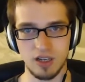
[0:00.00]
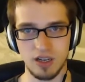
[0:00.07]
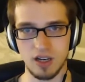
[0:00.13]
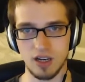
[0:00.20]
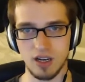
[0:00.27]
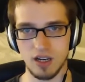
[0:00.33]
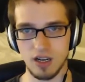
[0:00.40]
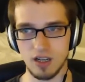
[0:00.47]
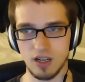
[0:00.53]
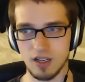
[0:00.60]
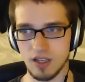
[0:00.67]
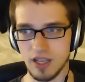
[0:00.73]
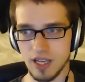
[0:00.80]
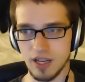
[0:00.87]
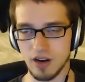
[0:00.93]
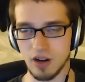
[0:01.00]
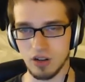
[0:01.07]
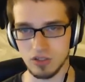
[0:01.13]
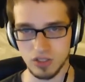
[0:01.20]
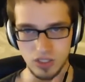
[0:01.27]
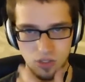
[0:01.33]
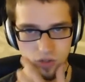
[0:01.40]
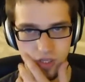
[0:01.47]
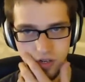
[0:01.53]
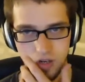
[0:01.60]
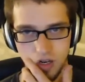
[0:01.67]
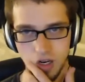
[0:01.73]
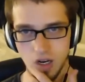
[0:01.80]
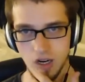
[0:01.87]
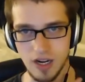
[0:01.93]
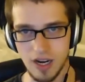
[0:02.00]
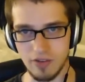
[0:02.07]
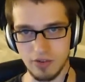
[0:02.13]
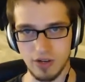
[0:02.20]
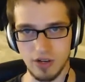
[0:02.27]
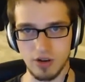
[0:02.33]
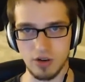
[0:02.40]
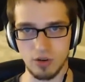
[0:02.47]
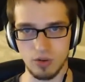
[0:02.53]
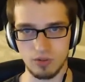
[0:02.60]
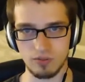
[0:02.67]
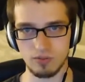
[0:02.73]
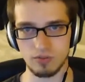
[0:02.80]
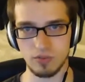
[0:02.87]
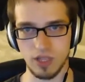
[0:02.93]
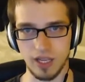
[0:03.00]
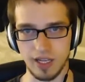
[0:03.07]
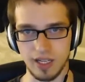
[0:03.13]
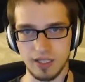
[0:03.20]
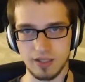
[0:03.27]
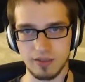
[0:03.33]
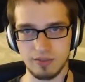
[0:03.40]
Okay. And also there are Evernote, like,